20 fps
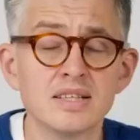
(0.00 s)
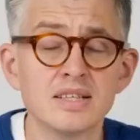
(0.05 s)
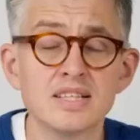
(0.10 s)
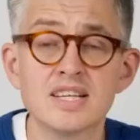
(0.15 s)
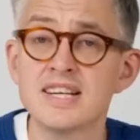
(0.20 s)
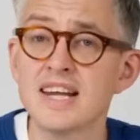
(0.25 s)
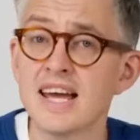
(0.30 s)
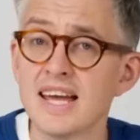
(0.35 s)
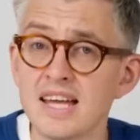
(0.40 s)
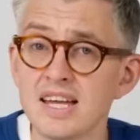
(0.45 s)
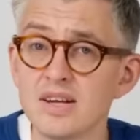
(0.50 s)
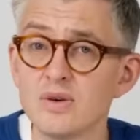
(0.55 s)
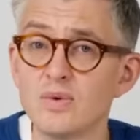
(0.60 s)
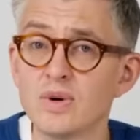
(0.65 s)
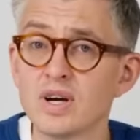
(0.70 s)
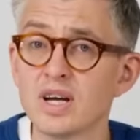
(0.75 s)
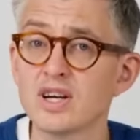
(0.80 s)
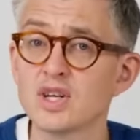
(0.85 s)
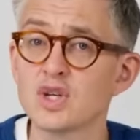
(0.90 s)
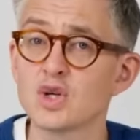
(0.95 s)
Today, we're
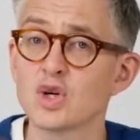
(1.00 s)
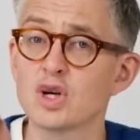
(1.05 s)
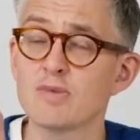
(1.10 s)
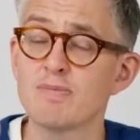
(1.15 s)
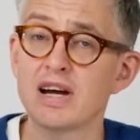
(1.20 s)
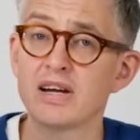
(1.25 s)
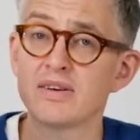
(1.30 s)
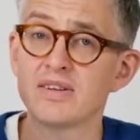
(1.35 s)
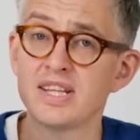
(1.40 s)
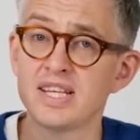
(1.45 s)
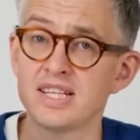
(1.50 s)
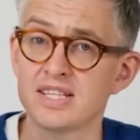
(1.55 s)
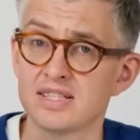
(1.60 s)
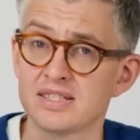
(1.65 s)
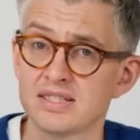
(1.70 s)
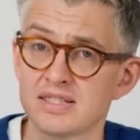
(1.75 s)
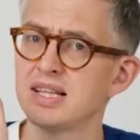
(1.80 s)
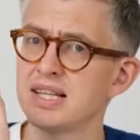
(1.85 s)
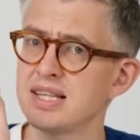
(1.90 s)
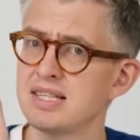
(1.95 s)
going to talk about
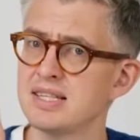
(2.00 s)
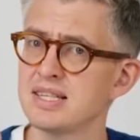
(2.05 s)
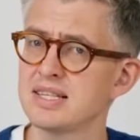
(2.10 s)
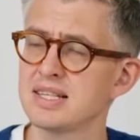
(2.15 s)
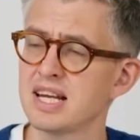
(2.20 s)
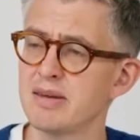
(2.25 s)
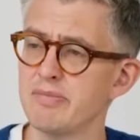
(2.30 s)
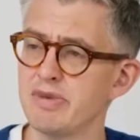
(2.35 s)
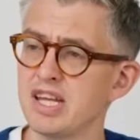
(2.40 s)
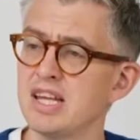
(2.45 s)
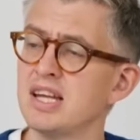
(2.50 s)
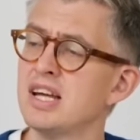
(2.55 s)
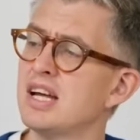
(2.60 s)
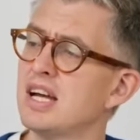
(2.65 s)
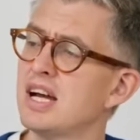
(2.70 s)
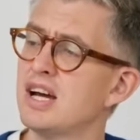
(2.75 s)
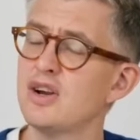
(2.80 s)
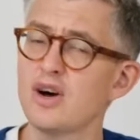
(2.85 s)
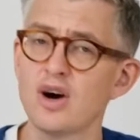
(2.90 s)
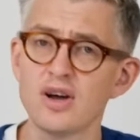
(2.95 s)
this. This is going to be
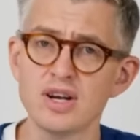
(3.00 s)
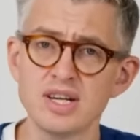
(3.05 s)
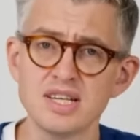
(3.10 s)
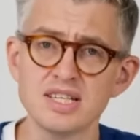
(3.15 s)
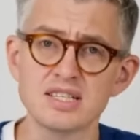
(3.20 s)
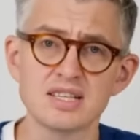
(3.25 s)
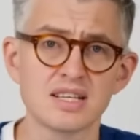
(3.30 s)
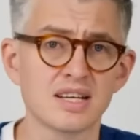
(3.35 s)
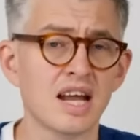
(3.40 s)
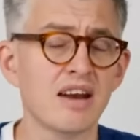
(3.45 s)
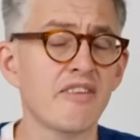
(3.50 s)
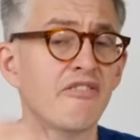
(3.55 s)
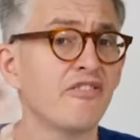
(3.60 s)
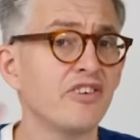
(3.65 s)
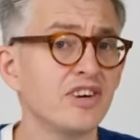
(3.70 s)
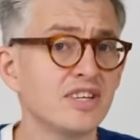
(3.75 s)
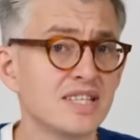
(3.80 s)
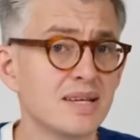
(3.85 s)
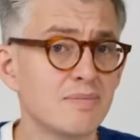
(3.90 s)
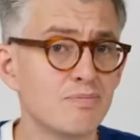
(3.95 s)
an honest kind of
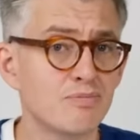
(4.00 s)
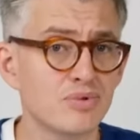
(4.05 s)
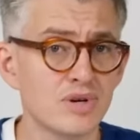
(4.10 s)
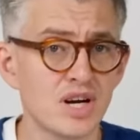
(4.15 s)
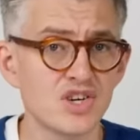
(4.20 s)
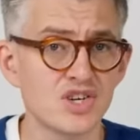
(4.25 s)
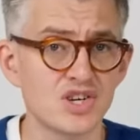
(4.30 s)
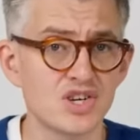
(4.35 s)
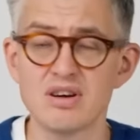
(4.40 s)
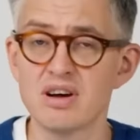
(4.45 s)
first impression